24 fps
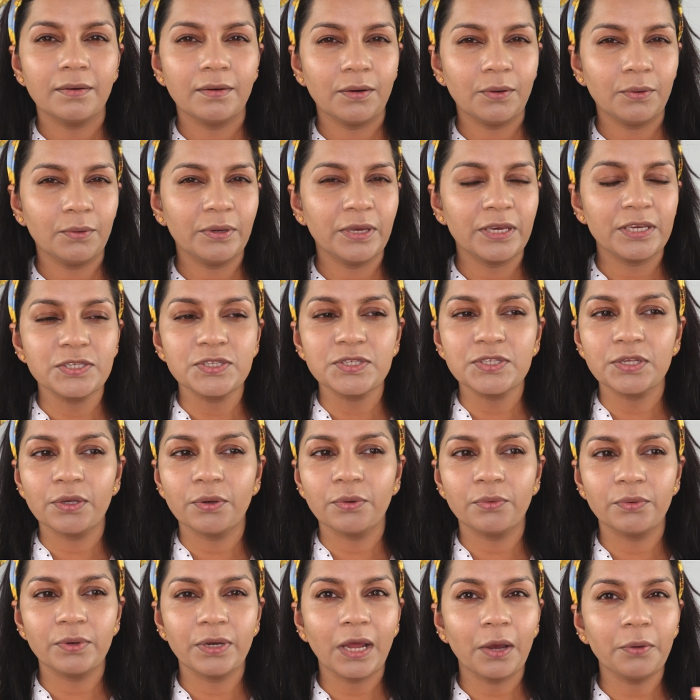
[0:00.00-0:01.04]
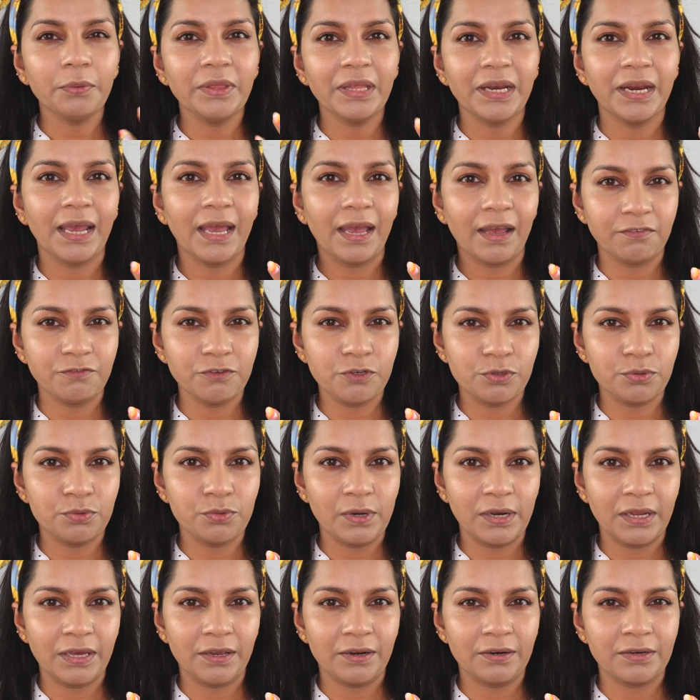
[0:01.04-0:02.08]
Okay, so now that I have 2
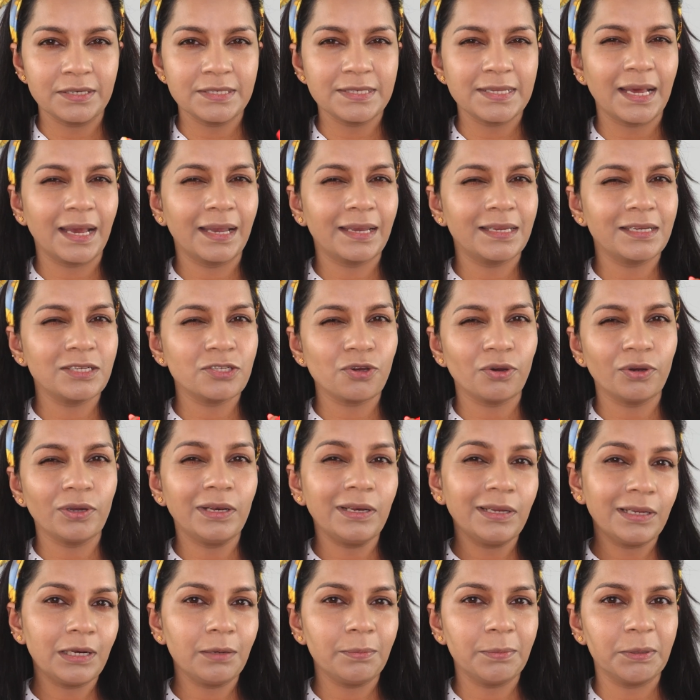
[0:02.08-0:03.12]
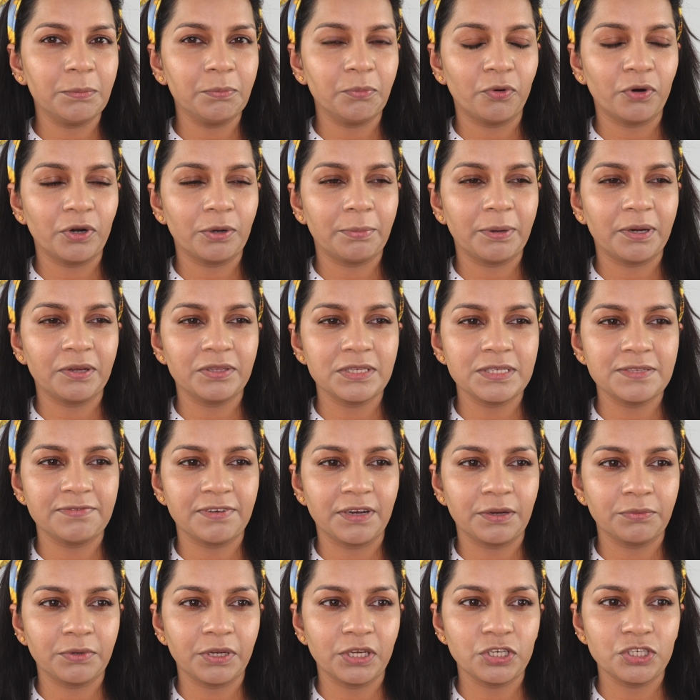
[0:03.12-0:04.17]
layers, I can talk a little bit more about this
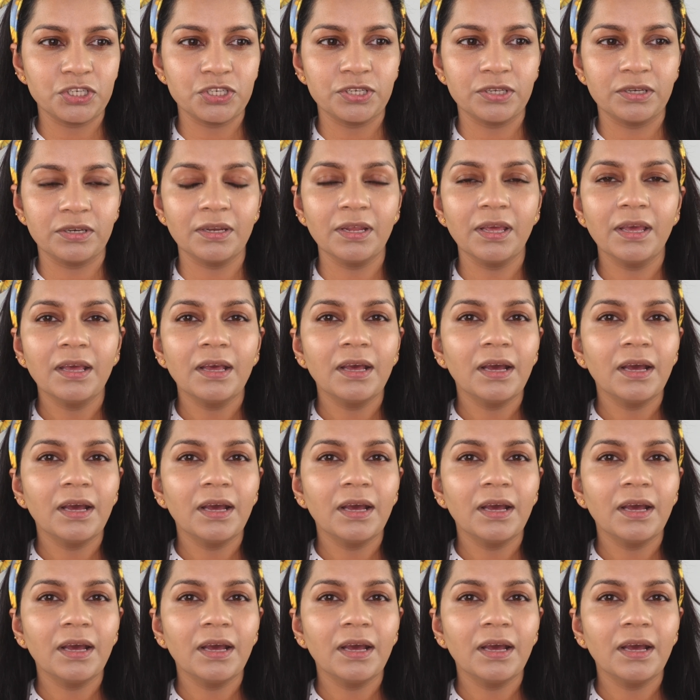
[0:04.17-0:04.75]
foundation.